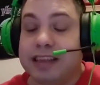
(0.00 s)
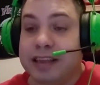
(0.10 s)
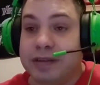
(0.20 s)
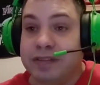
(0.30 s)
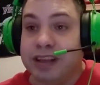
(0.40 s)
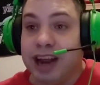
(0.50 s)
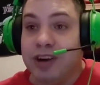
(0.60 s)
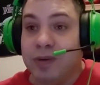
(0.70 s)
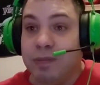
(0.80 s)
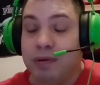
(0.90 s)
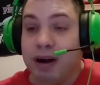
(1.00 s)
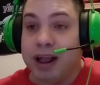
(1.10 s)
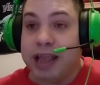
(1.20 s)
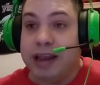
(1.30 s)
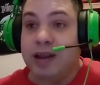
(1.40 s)
if Daniel
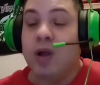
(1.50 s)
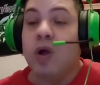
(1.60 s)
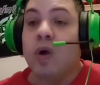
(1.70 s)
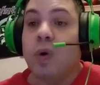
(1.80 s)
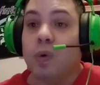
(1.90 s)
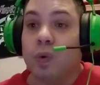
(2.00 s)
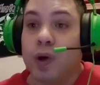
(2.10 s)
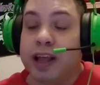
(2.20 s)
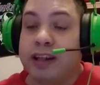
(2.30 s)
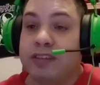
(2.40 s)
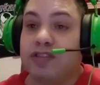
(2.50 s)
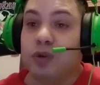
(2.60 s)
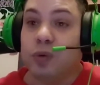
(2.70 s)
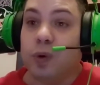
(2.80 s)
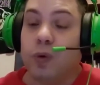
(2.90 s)
Bryan wins the
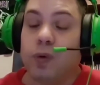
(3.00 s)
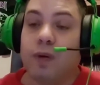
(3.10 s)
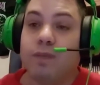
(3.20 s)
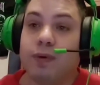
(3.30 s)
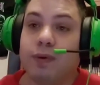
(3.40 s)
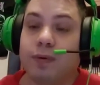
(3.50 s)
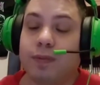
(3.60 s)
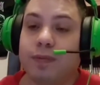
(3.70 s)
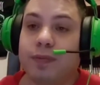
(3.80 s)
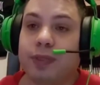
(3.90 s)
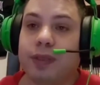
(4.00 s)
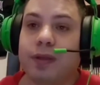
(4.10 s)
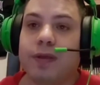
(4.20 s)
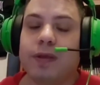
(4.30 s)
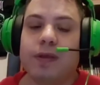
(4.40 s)
Royal Rumble.
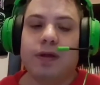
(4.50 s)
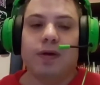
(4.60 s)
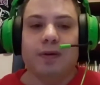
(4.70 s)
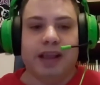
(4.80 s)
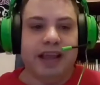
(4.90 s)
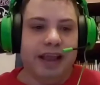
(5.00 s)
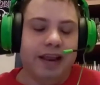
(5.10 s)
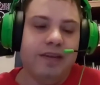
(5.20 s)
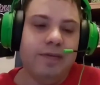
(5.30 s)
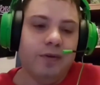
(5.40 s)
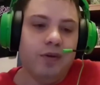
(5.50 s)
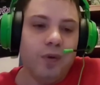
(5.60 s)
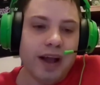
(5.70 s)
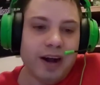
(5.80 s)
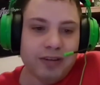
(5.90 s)
Okay,
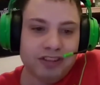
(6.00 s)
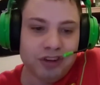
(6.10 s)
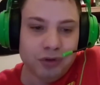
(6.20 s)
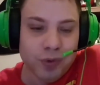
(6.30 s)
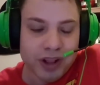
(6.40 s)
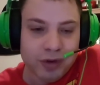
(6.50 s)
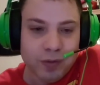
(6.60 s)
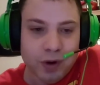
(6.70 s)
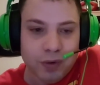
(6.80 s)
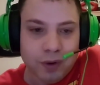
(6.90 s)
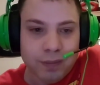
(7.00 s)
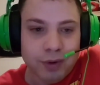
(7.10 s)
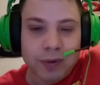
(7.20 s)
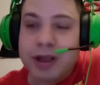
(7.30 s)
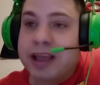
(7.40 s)
who else could win the Royal
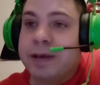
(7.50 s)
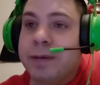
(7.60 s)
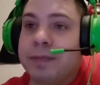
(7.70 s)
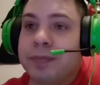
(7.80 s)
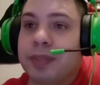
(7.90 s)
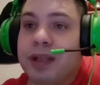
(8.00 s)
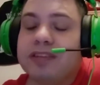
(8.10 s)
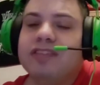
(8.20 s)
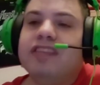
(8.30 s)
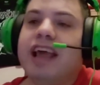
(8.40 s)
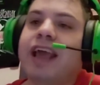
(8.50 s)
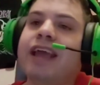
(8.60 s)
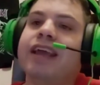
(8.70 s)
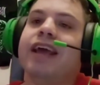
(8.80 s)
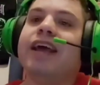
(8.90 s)
Rumble?
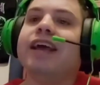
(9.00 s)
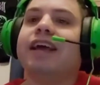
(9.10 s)
Say